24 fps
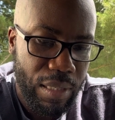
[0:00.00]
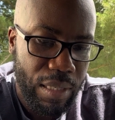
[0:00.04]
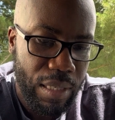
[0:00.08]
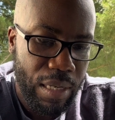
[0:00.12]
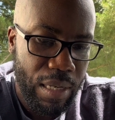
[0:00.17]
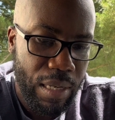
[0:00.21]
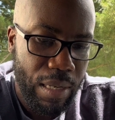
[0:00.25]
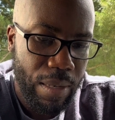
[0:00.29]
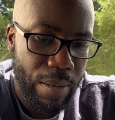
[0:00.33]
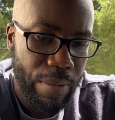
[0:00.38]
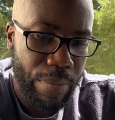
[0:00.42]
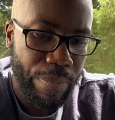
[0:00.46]

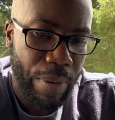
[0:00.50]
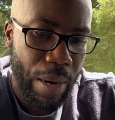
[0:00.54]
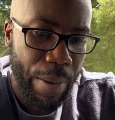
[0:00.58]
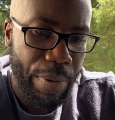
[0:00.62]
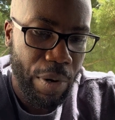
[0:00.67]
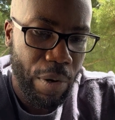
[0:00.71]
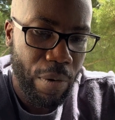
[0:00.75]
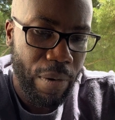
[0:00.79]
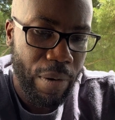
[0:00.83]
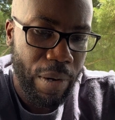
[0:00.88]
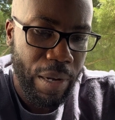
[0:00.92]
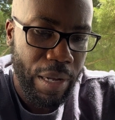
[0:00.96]
Probably
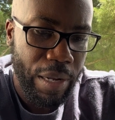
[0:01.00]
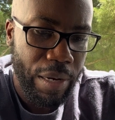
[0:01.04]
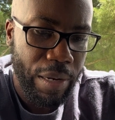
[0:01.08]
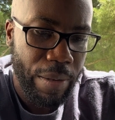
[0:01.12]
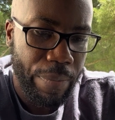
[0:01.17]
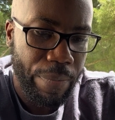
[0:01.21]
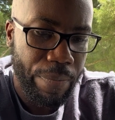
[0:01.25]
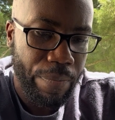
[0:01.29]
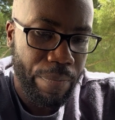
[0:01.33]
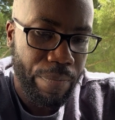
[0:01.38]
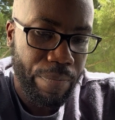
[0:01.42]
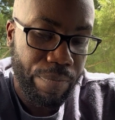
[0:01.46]
gonna hit
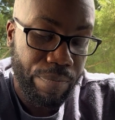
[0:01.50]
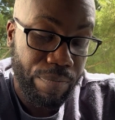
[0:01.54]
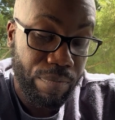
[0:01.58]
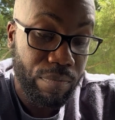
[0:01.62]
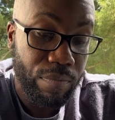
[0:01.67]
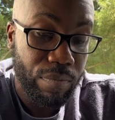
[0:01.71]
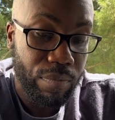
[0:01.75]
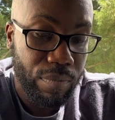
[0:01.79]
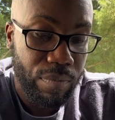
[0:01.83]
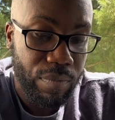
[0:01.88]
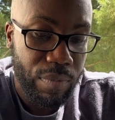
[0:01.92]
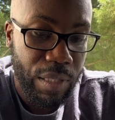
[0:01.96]
up,
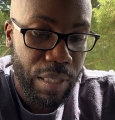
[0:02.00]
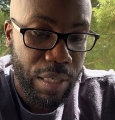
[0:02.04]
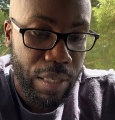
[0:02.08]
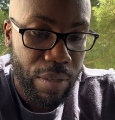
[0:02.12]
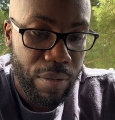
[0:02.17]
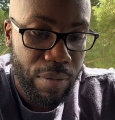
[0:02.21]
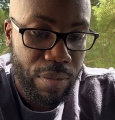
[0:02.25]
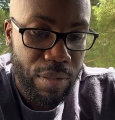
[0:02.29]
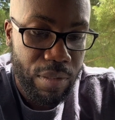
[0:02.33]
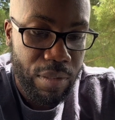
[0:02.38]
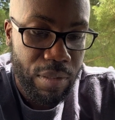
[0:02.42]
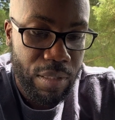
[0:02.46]
you
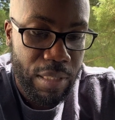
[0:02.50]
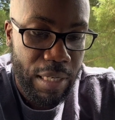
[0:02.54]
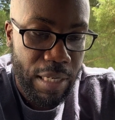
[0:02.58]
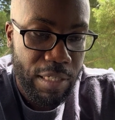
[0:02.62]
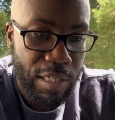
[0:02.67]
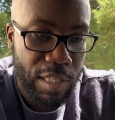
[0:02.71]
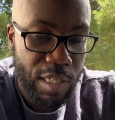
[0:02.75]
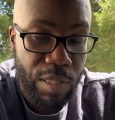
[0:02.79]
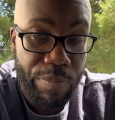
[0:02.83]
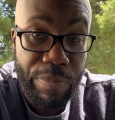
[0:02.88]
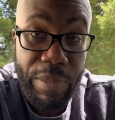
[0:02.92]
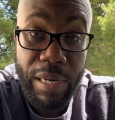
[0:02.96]
know,
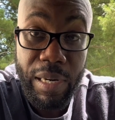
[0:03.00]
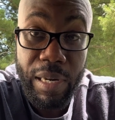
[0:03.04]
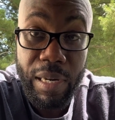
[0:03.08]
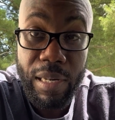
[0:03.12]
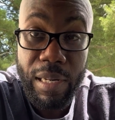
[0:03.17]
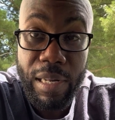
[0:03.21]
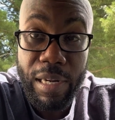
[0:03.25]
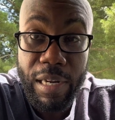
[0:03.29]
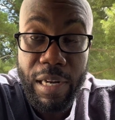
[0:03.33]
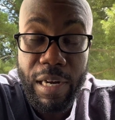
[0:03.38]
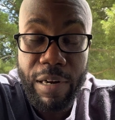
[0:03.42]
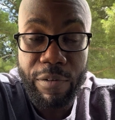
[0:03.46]
Texas Speed
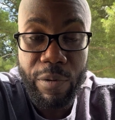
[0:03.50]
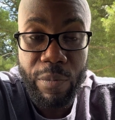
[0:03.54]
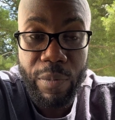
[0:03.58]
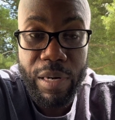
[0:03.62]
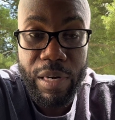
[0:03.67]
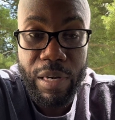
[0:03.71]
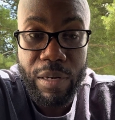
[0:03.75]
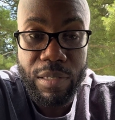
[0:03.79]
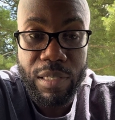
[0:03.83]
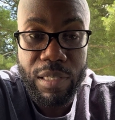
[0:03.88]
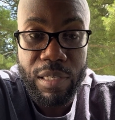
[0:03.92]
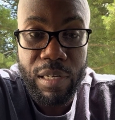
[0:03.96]
like everyone
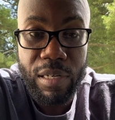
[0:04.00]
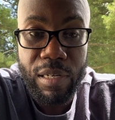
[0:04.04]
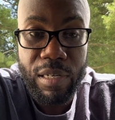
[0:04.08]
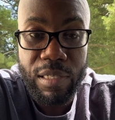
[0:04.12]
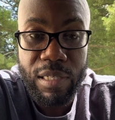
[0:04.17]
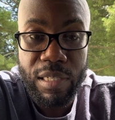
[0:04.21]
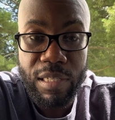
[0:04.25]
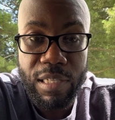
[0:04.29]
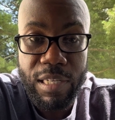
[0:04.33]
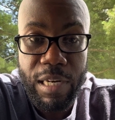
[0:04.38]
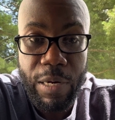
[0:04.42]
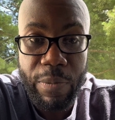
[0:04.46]
else does
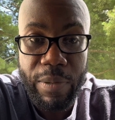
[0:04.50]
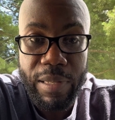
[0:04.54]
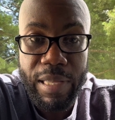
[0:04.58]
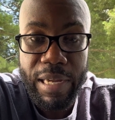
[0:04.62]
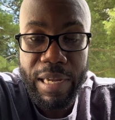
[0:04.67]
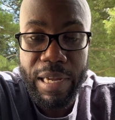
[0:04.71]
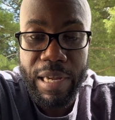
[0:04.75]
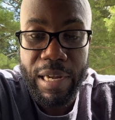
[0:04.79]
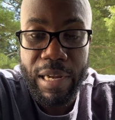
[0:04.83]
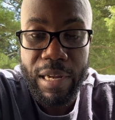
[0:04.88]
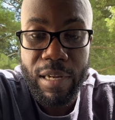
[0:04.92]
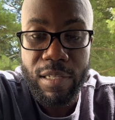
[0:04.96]
and see what they
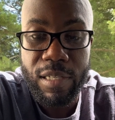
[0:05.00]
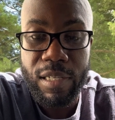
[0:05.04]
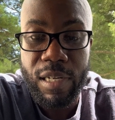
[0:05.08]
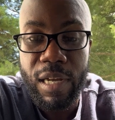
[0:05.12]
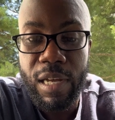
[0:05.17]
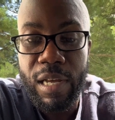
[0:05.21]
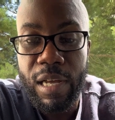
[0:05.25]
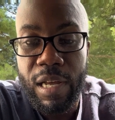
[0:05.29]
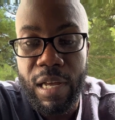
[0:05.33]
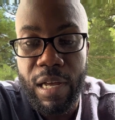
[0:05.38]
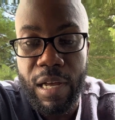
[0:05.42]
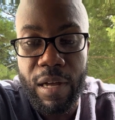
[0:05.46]
has.
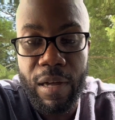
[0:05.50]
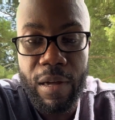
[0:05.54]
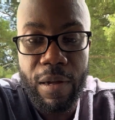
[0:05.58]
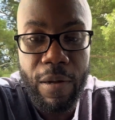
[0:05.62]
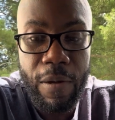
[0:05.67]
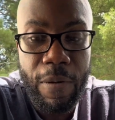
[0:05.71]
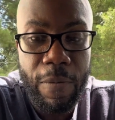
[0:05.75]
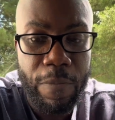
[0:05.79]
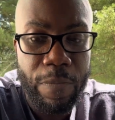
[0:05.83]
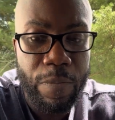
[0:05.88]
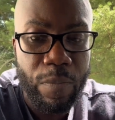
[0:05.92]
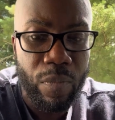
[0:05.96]

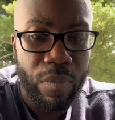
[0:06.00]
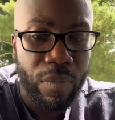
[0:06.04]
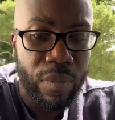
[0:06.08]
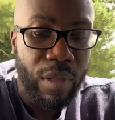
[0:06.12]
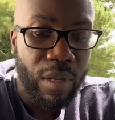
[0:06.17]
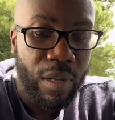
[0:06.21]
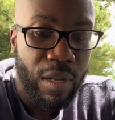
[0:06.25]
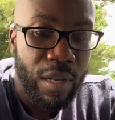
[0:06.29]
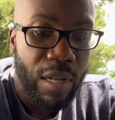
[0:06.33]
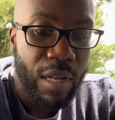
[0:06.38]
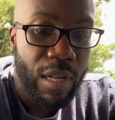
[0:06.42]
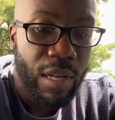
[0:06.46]

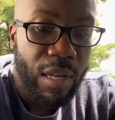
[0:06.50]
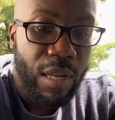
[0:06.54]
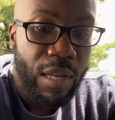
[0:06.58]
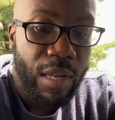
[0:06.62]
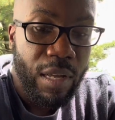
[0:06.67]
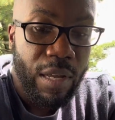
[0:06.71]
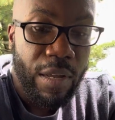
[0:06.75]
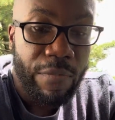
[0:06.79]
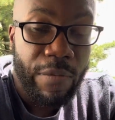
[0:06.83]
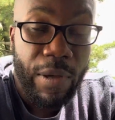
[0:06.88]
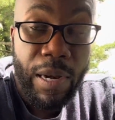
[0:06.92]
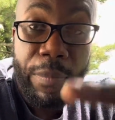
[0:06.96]

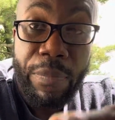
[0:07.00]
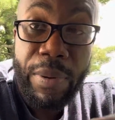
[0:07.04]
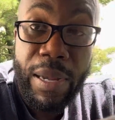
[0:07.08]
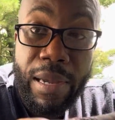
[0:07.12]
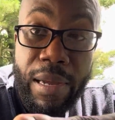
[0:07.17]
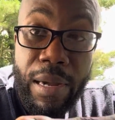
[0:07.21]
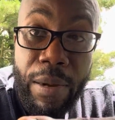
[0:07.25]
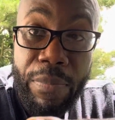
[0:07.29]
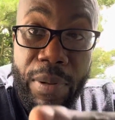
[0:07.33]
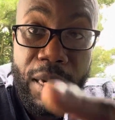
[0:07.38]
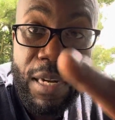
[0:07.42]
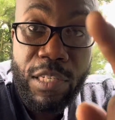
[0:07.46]
If any big
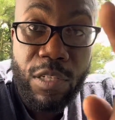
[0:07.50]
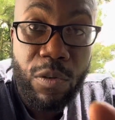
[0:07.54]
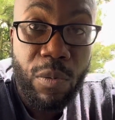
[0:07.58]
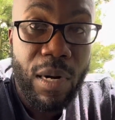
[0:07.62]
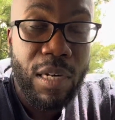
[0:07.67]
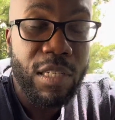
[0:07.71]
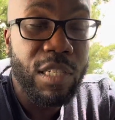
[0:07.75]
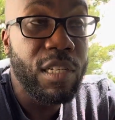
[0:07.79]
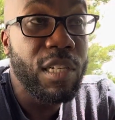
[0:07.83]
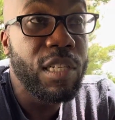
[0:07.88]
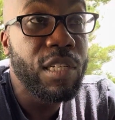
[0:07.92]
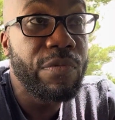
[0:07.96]
companies are
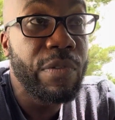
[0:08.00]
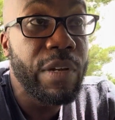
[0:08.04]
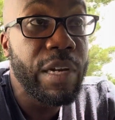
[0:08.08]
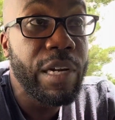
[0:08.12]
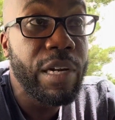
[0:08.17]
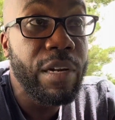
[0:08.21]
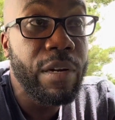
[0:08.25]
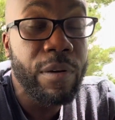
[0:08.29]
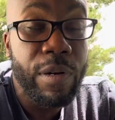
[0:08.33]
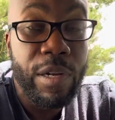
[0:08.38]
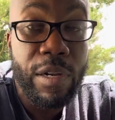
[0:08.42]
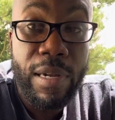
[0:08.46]
watching this
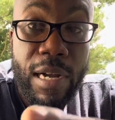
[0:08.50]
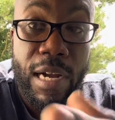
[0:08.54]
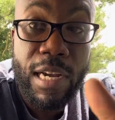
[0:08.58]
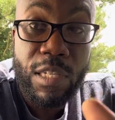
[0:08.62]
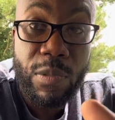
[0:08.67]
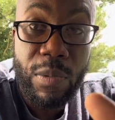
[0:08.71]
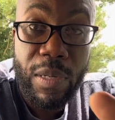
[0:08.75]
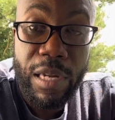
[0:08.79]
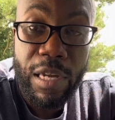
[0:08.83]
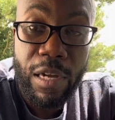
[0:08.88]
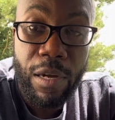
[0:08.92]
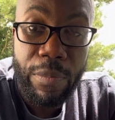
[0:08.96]
video and you guys
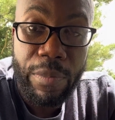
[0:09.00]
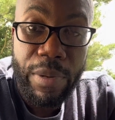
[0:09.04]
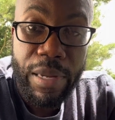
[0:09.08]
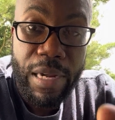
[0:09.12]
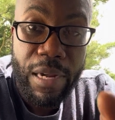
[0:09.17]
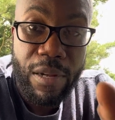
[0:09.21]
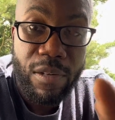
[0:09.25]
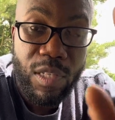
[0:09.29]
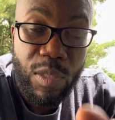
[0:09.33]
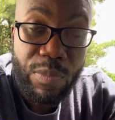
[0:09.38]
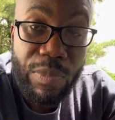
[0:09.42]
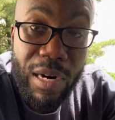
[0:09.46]
want to help me
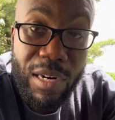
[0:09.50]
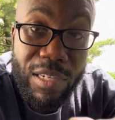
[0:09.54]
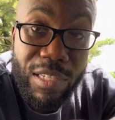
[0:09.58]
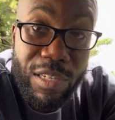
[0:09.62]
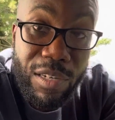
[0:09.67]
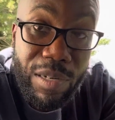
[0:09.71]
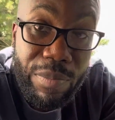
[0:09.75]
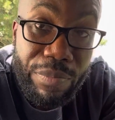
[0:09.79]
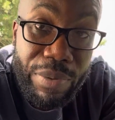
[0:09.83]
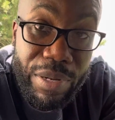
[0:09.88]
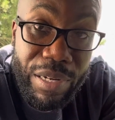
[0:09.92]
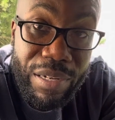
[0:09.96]
out, sponsor
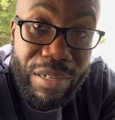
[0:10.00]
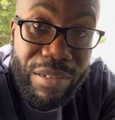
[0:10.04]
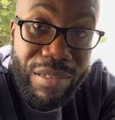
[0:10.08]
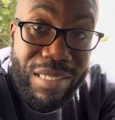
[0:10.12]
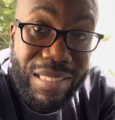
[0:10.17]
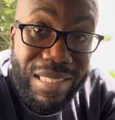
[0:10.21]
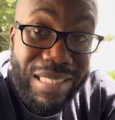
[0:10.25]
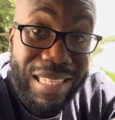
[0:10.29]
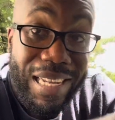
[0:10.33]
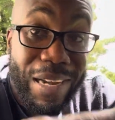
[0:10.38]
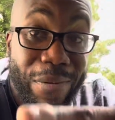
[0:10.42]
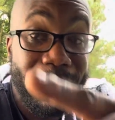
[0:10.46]
the build,
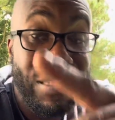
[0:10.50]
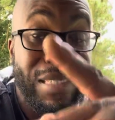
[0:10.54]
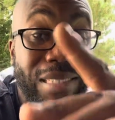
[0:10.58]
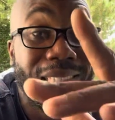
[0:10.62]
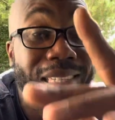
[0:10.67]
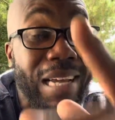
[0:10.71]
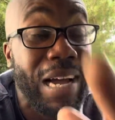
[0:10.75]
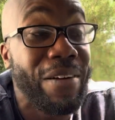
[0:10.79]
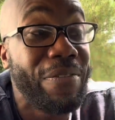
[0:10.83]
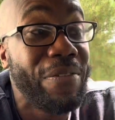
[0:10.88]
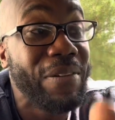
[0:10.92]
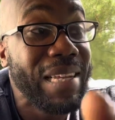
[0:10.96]
that would
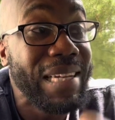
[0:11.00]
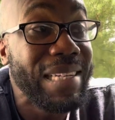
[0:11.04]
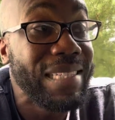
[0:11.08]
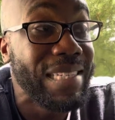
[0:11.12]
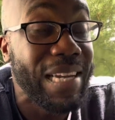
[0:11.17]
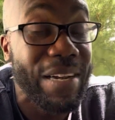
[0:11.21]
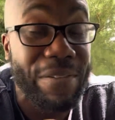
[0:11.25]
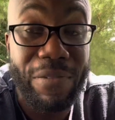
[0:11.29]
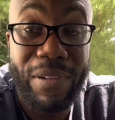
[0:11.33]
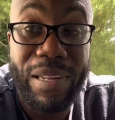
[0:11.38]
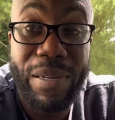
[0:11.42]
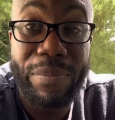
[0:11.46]

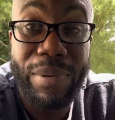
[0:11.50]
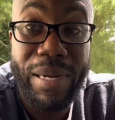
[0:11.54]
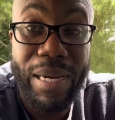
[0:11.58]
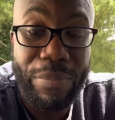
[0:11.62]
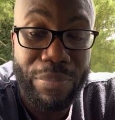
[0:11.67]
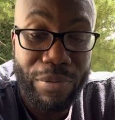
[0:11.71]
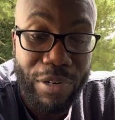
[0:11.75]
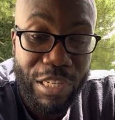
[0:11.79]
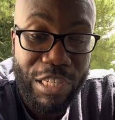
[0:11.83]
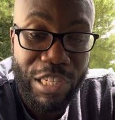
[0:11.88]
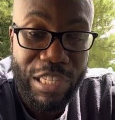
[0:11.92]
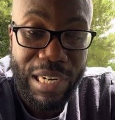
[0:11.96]
definitely be
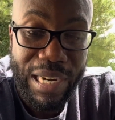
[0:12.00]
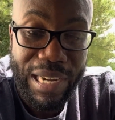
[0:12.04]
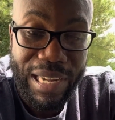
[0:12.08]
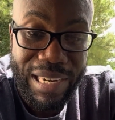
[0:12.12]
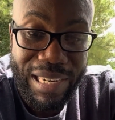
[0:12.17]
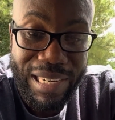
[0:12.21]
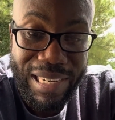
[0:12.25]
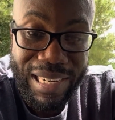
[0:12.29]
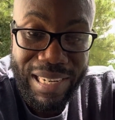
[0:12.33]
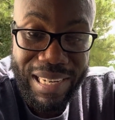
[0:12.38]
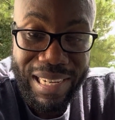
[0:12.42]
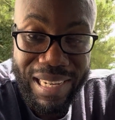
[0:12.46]

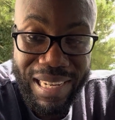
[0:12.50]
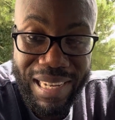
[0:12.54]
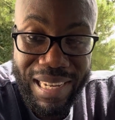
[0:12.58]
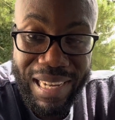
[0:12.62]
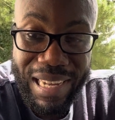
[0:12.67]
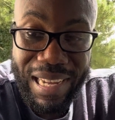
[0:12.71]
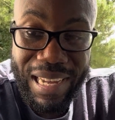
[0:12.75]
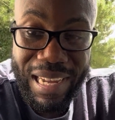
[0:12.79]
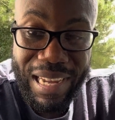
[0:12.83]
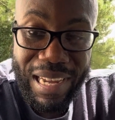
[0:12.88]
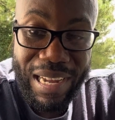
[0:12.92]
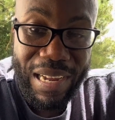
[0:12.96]
appreciated.
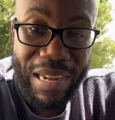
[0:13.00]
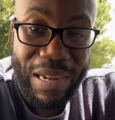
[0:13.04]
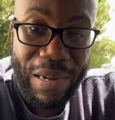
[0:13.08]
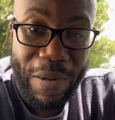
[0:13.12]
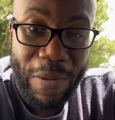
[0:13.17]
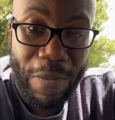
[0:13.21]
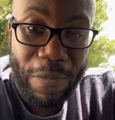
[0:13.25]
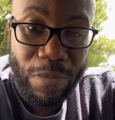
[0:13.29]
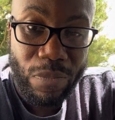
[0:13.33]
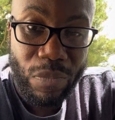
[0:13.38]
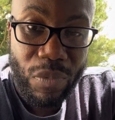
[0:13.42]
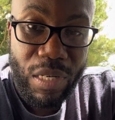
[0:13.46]

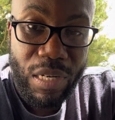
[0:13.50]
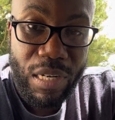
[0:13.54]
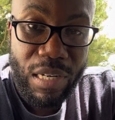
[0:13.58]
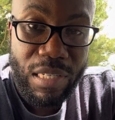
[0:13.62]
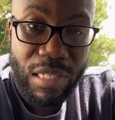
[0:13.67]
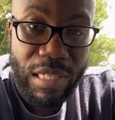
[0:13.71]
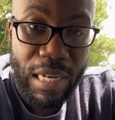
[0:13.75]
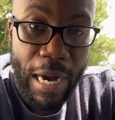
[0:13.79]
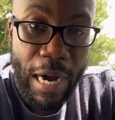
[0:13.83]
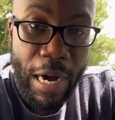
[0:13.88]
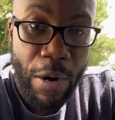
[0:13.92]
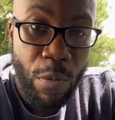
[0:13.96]

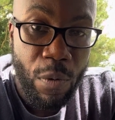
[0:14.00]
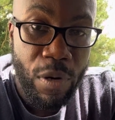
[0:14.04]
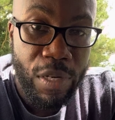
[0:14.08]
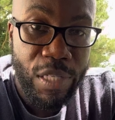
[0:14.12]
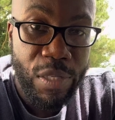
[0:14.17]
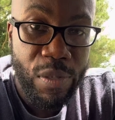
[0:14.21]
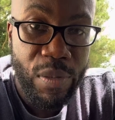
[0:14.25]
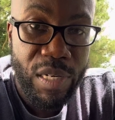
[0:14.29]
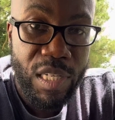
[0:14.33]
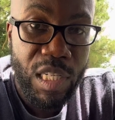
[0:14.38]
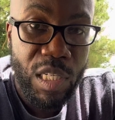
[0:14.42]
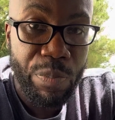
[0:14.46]
Because I want
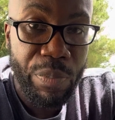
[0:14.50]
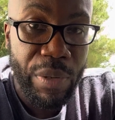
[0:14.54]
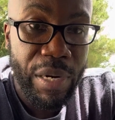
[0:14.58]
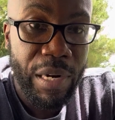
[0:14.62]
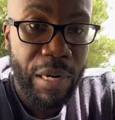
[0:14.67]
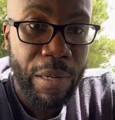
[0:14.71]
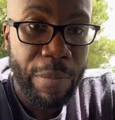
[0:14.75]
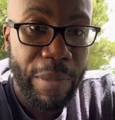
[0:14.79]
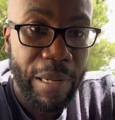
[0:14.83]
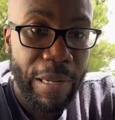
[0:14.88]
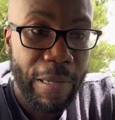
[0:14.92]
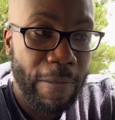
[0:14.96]
to
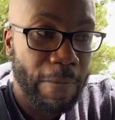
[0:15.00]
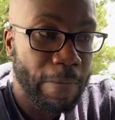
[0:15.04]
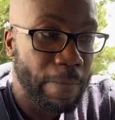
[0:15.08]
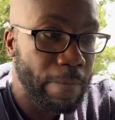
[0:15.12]
experiment.